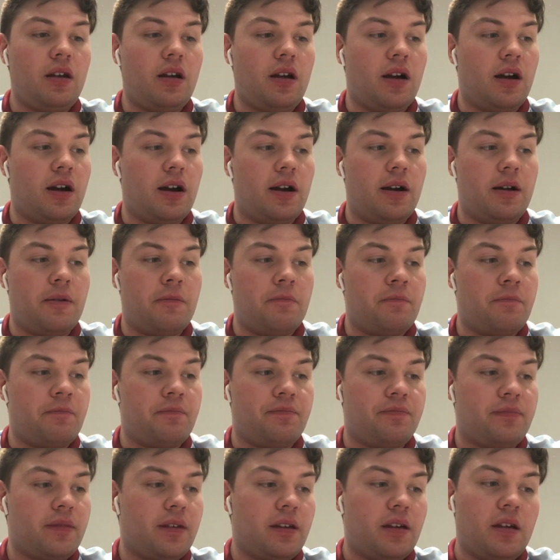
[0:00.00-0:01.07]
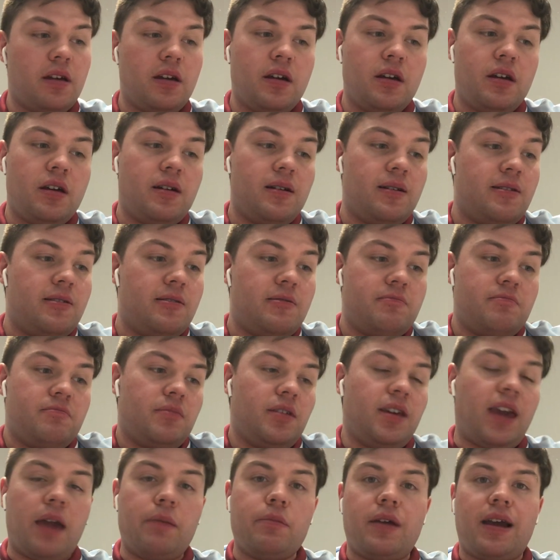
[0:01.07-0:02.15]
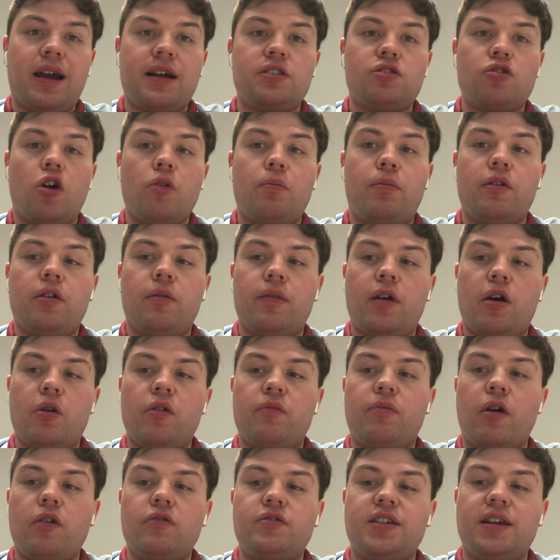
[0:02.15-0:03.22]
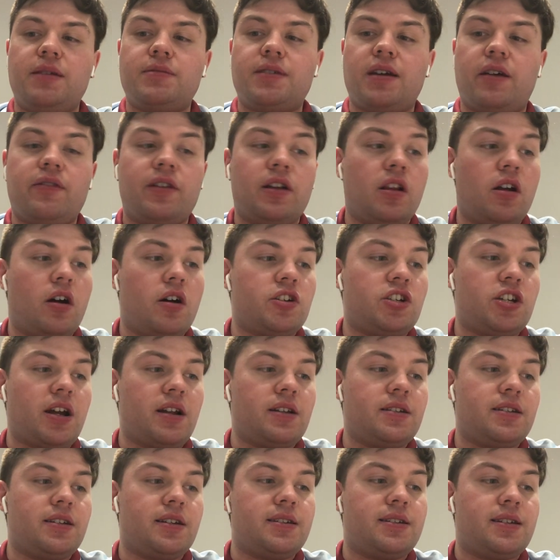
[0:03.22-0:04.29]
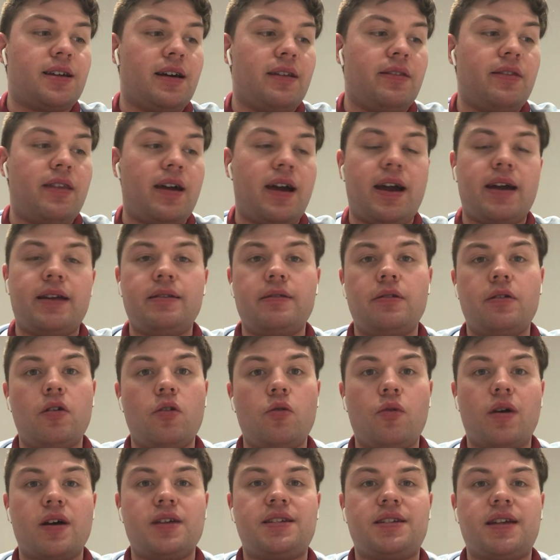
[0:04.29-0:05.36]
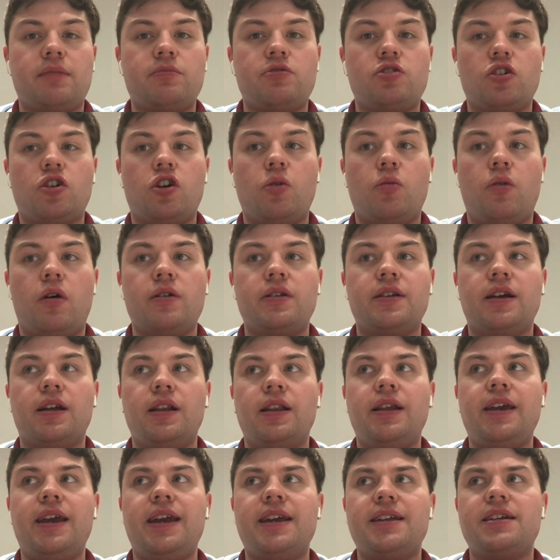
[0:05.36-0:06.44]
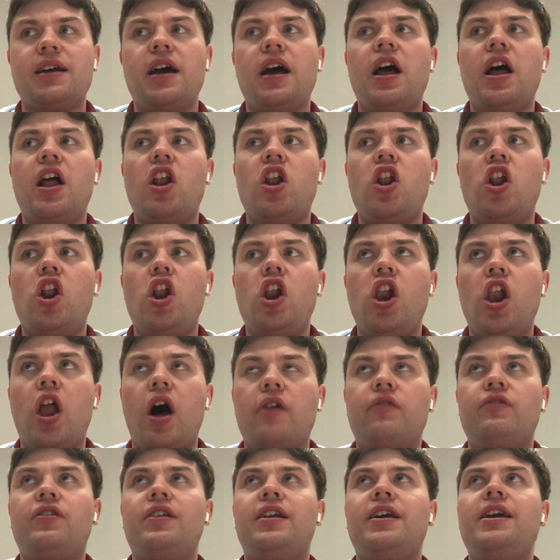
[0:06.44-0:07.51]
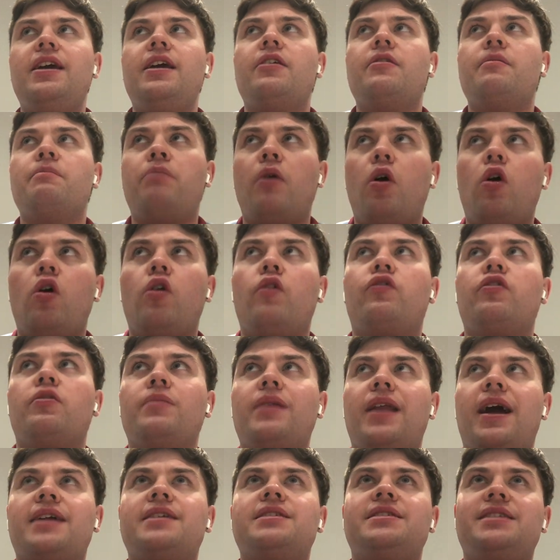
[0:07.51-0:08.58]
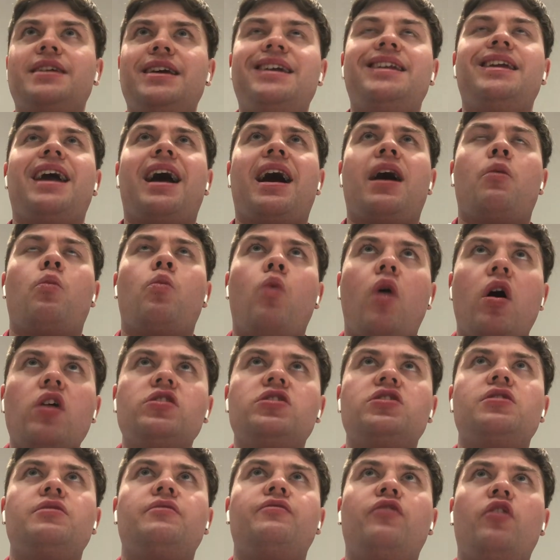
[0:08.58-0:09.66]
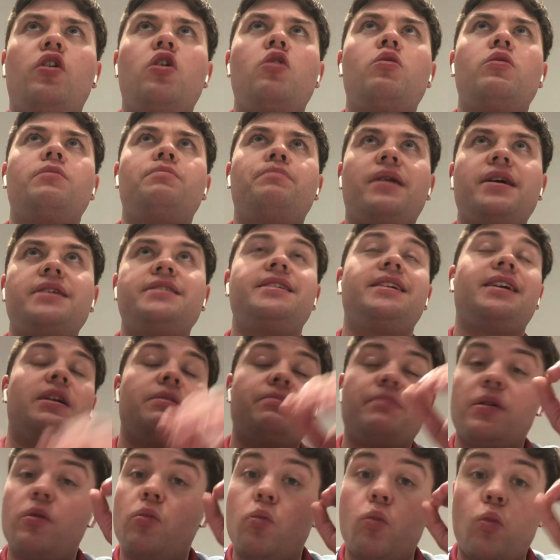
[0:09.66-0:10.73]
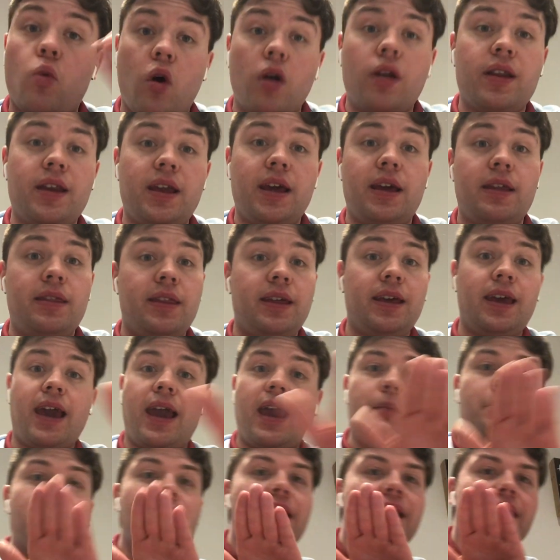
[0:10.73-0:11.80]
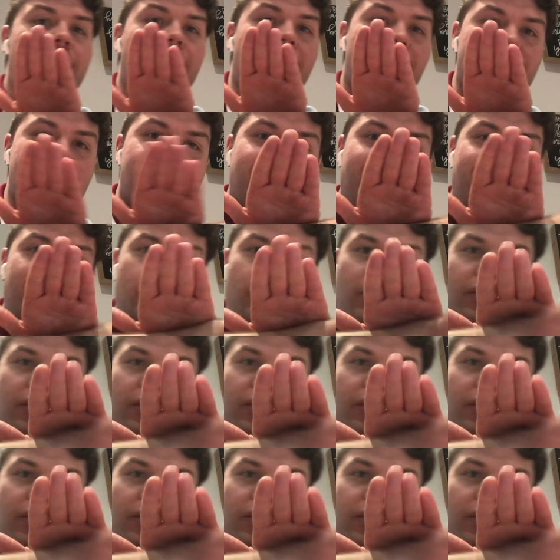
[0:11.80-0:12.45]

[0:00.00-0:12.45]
Game began to open up though with both teams having a lot of chances, and then West Ham took a 1-0 lead. Lovely ball from Lanzini. I wanted forward passing. I'd been wanting it in the game. Lanzini